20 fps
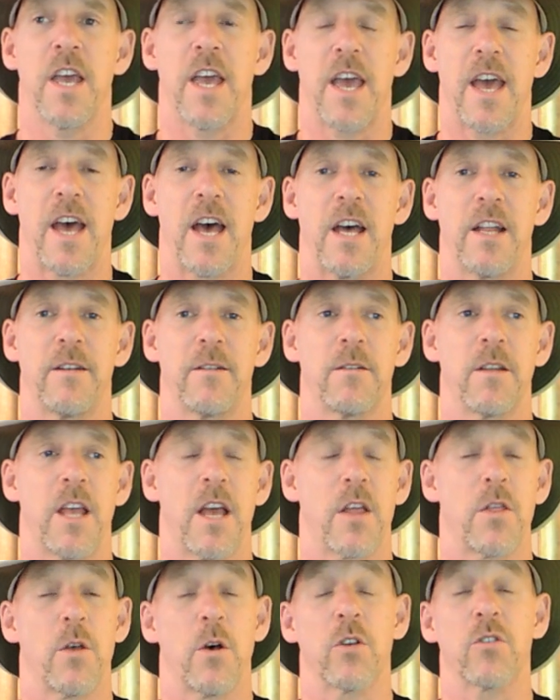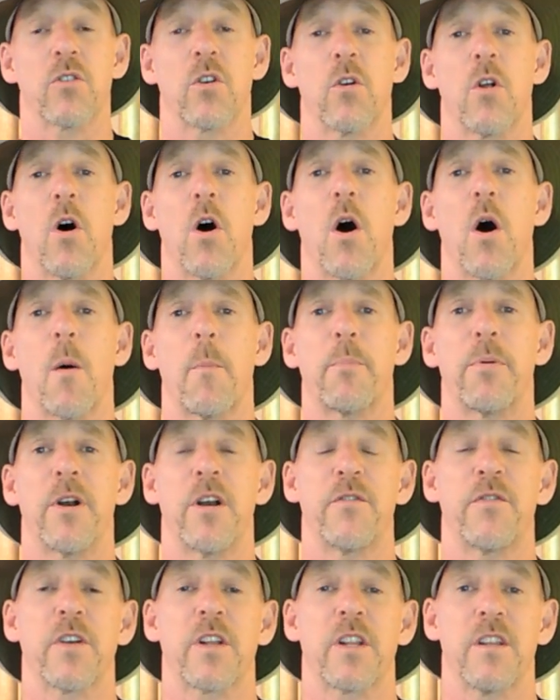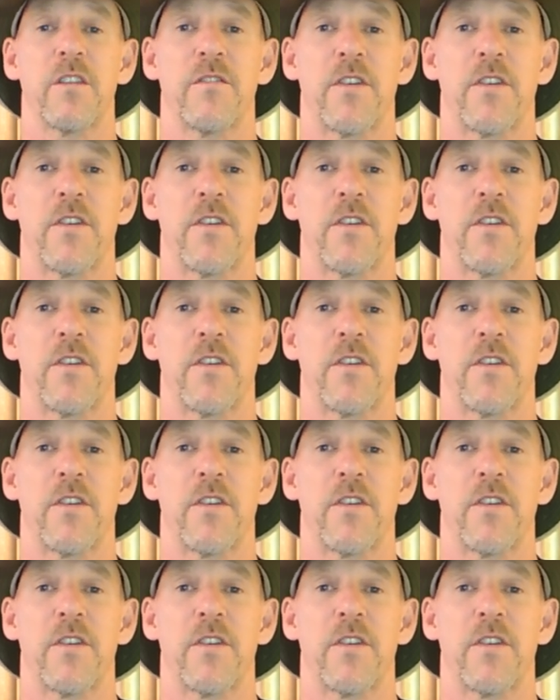And those are all perfectly